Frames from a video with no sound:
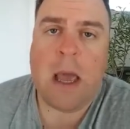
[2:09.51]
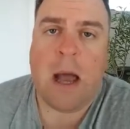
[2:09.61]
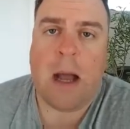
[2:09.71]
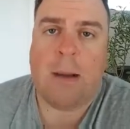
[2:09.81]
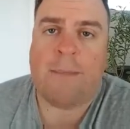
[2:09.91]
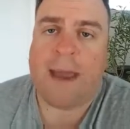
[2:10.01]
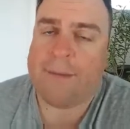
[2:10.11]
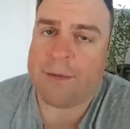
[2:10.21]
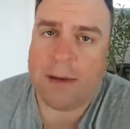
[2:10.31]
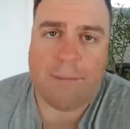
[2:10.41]
they
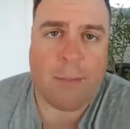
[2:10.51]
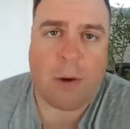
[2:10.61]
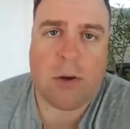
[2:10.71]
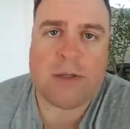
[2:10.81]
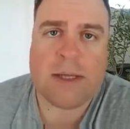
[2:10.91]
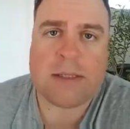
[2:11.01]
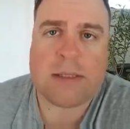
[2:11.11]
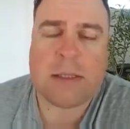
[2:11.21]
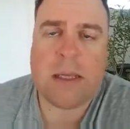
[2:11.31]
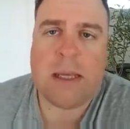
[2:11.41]
have to love the
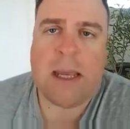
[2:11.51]
process.